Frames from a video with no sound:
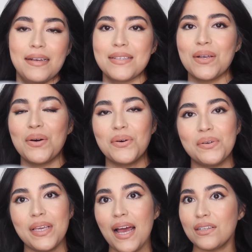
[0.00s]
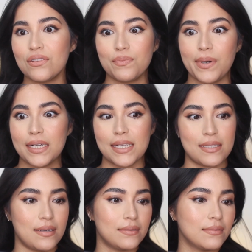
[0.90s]
So yeah, just
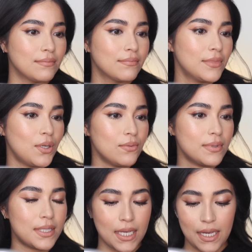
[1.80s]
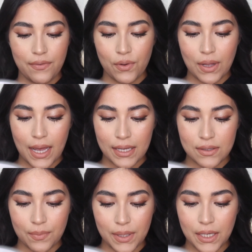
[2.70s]
practice and, you know, see if you like
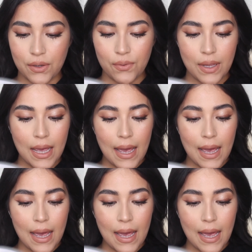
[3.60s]
something new.